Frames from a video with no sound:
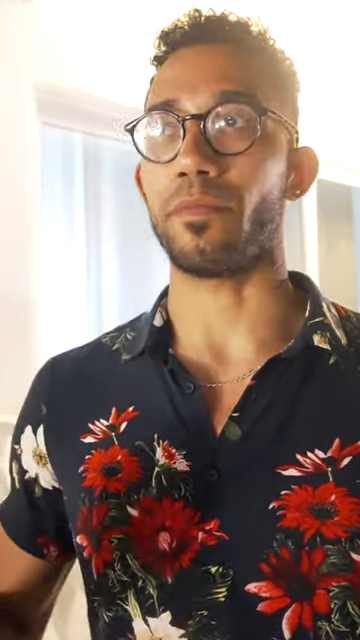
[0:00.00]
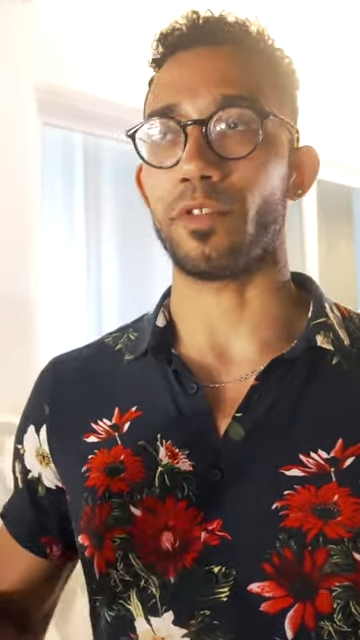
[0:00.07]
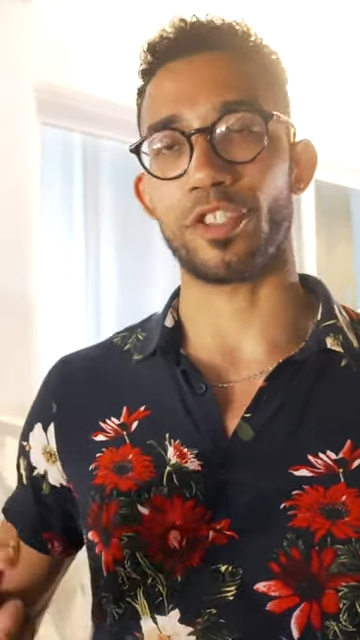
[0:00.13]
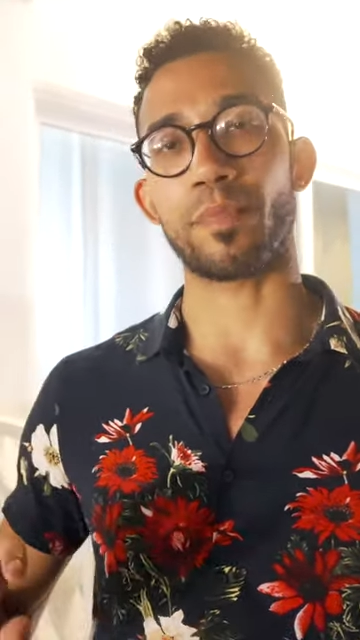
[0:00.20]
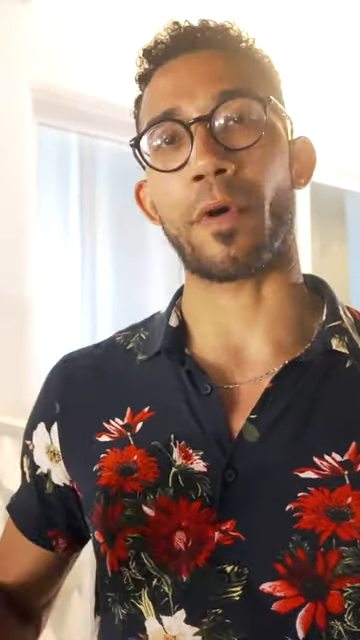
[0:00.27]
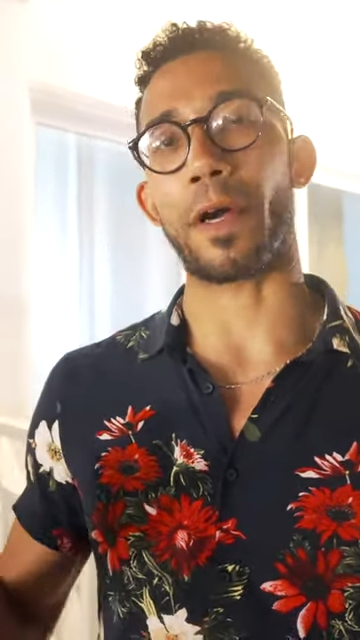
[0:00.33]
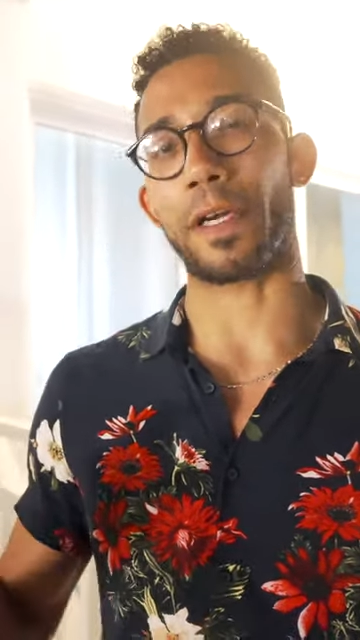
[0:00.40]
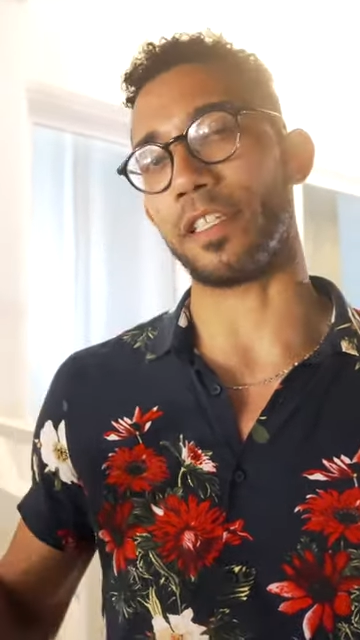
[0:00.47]
was
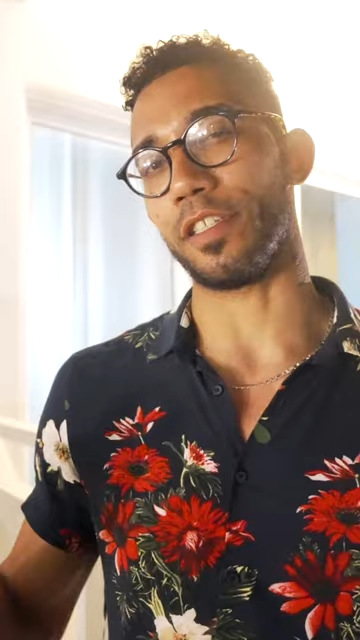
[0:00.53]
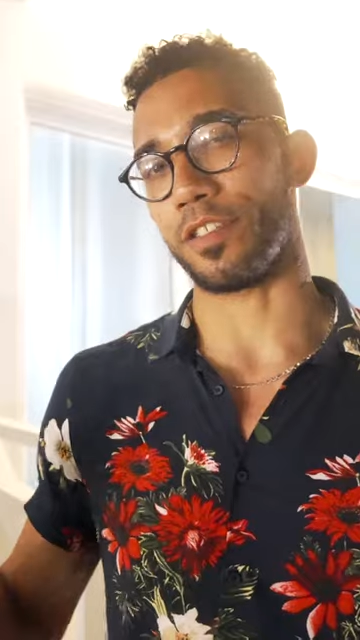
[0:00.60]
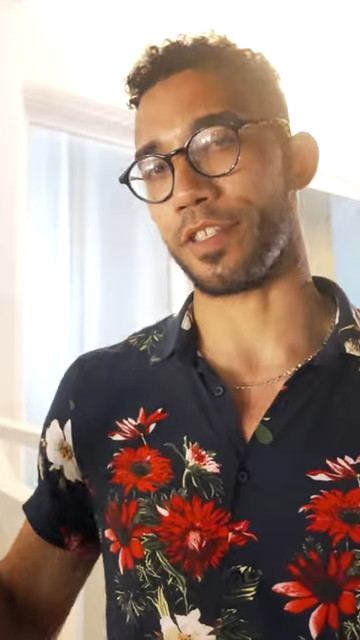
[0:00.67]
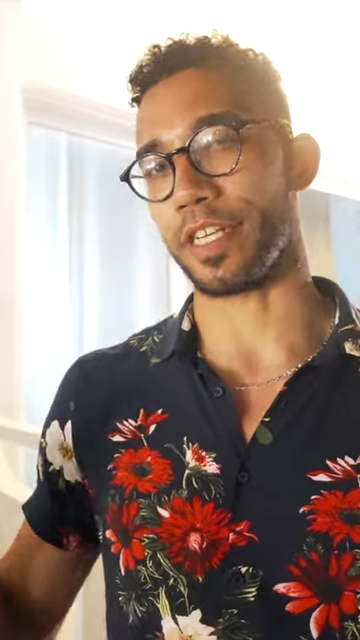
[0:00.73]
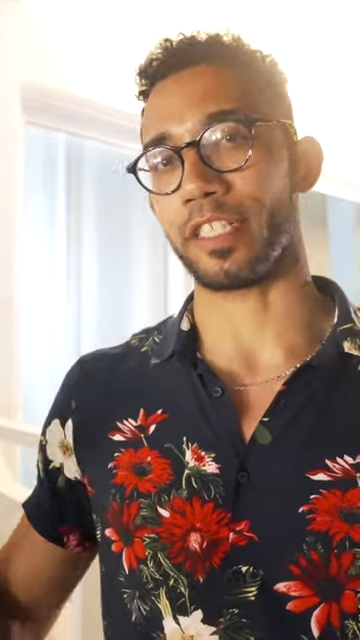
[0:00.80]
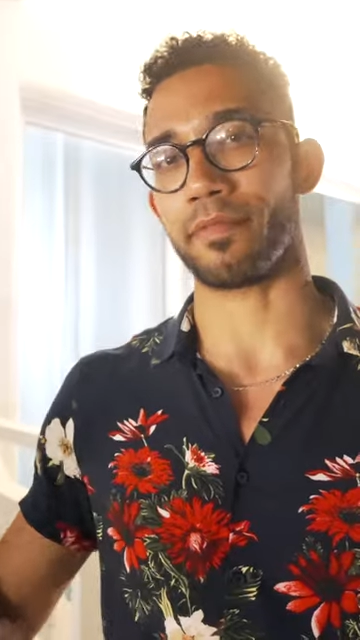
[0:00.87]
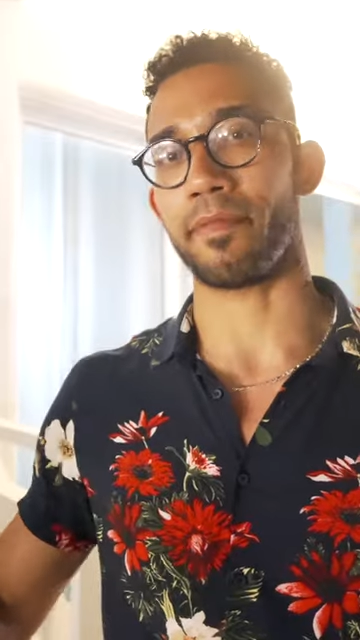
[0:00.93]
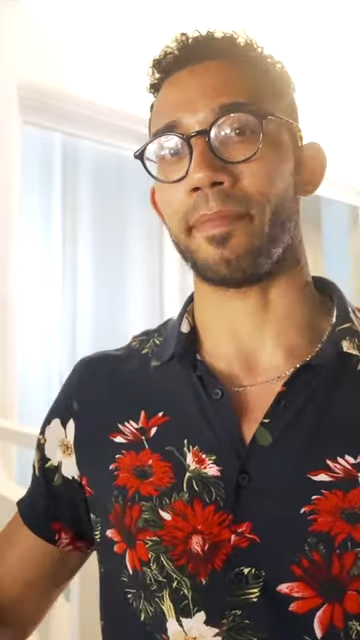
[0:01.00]
sparking the
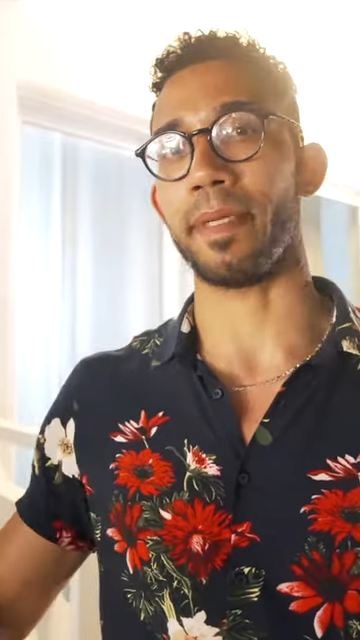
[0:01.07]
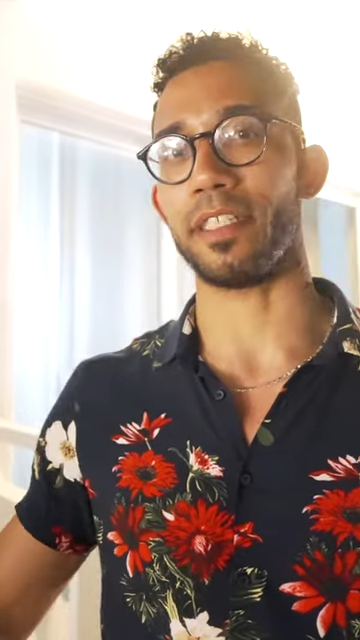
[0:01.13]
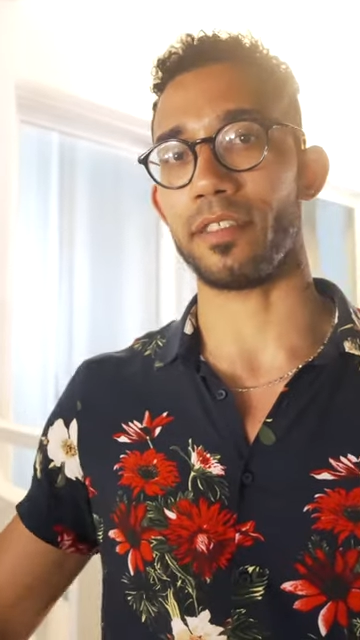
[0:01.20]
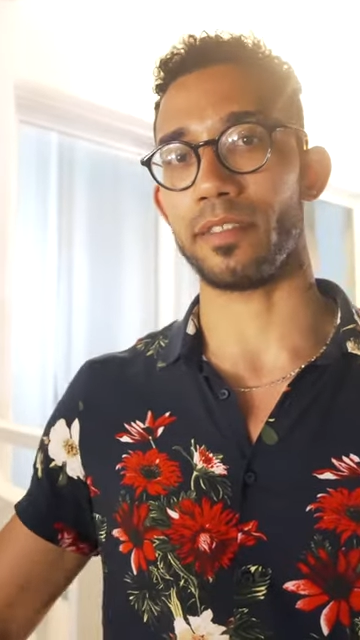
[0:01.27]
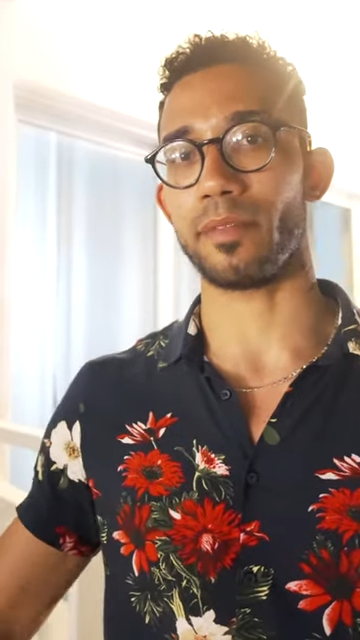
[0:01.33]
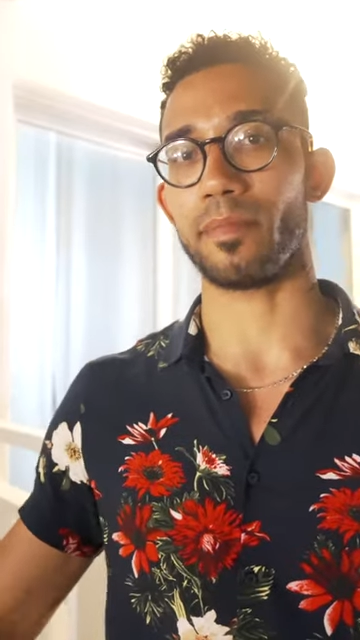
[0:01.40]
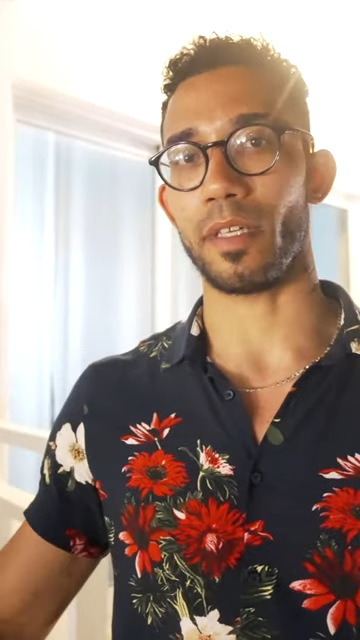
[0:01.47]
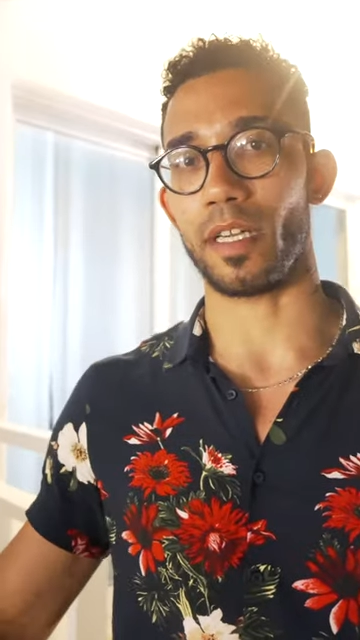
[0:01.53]
transformation